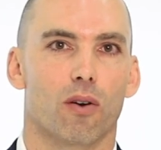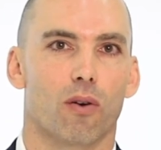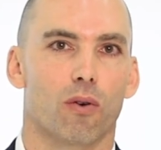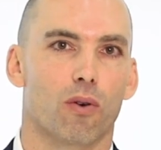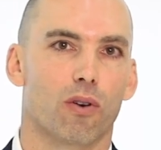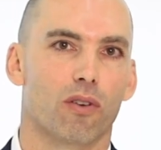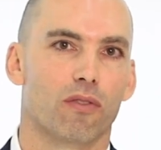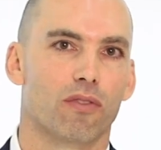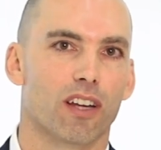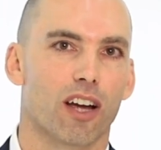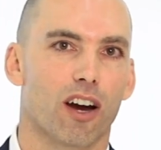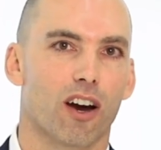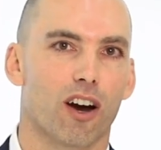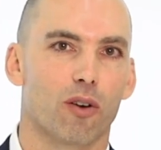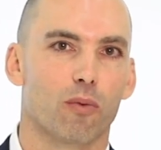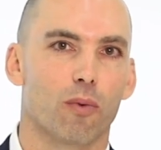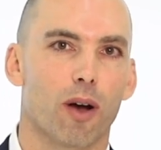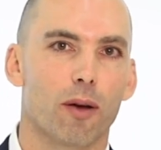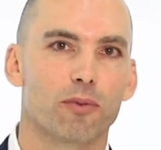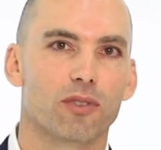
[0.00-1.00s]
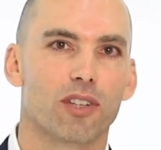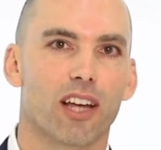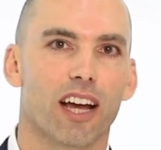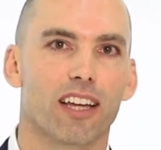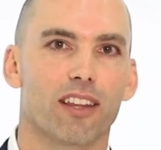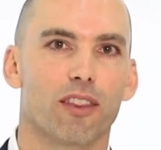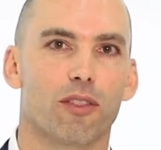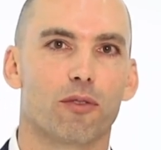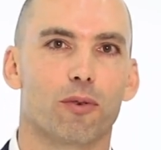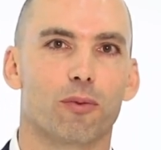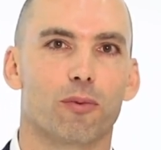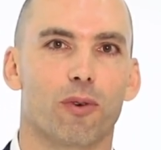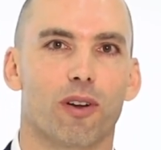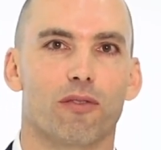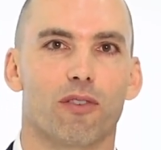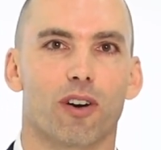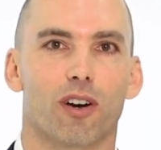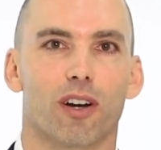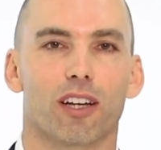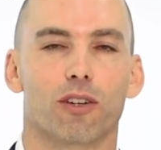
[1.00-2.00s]
or via our website through one
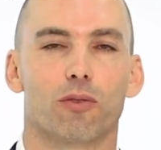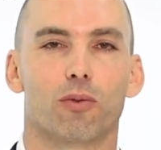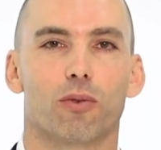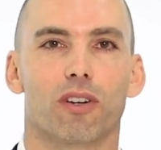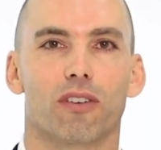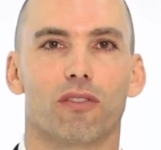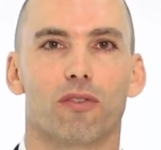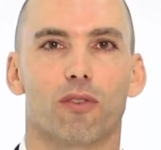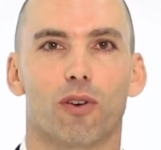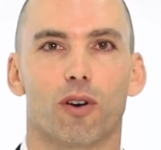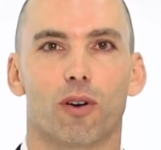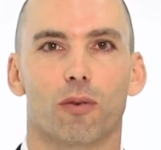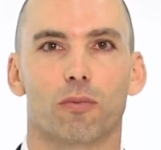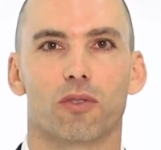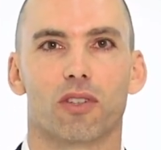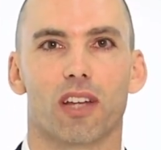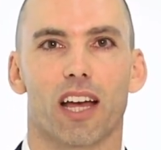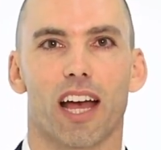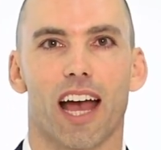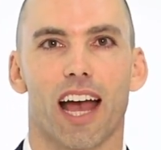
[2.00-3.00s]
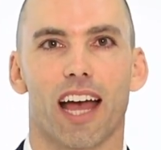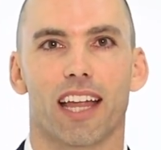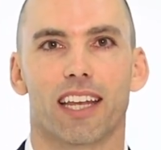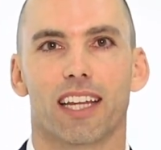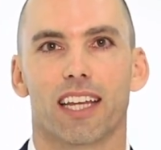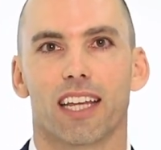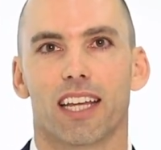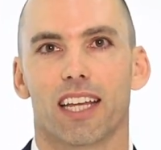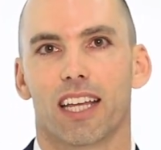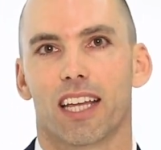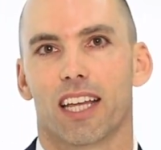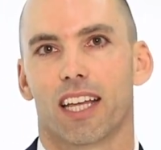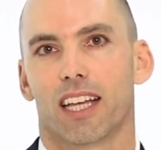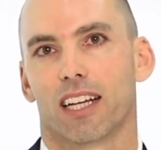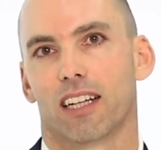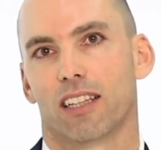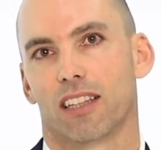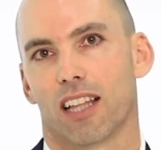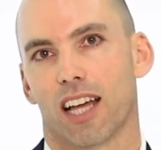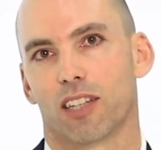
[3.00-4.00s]
of our inquiry forms at
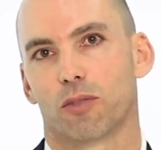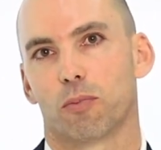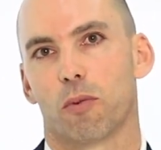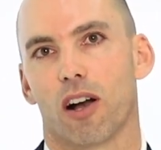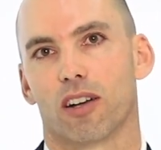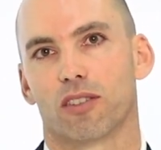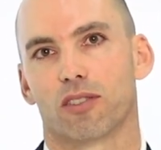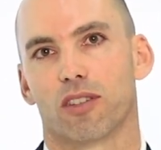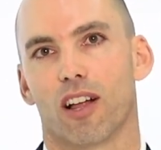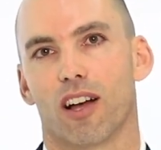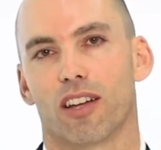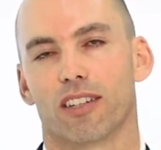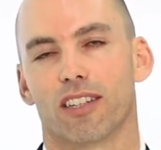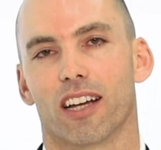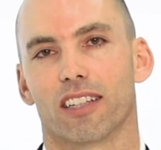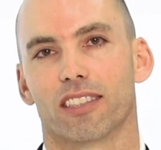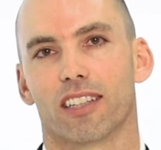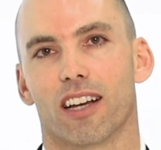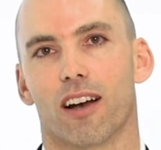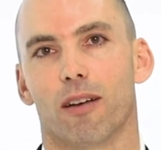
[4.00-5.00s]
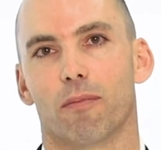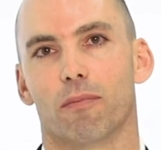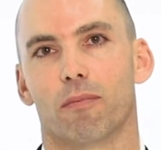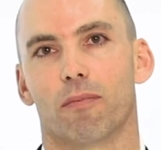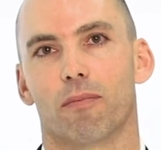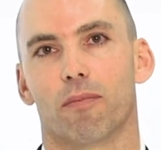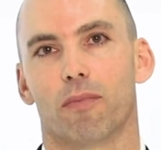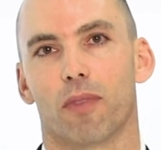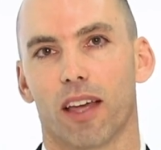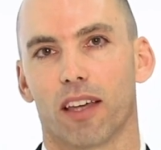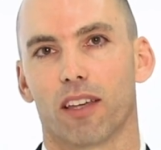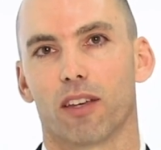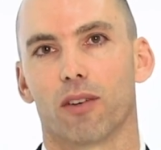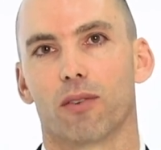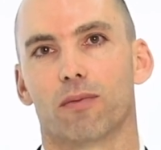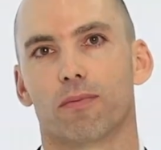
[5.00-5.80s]
glassboxlaw.com. Thank you.